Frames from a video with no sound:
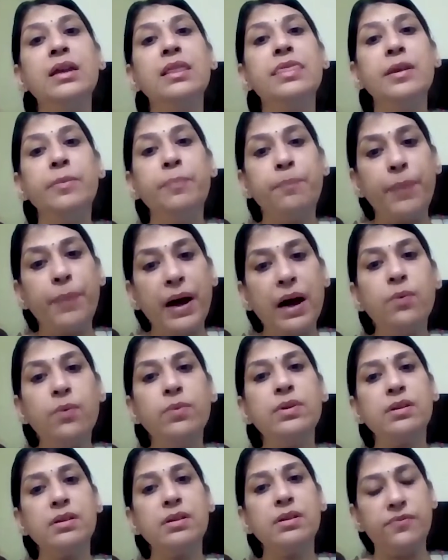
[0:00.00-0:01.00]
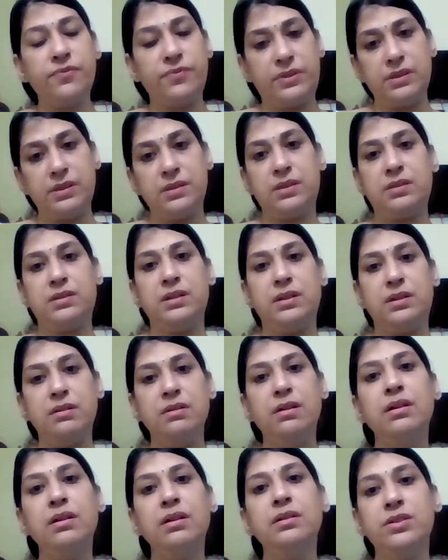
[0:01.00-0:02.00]
the power of this
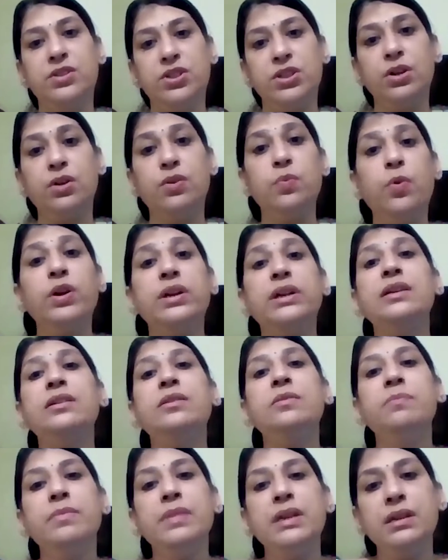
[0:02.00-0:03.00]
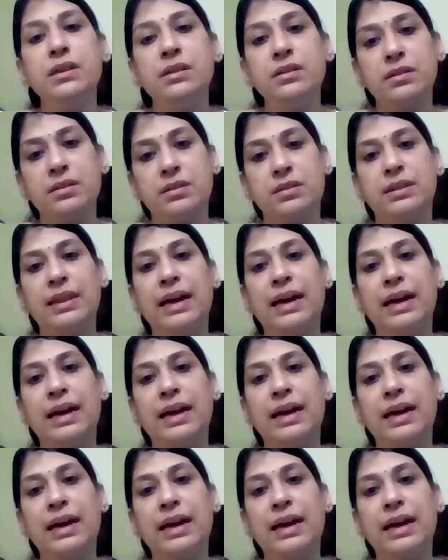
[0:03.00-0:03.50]
technology or what it means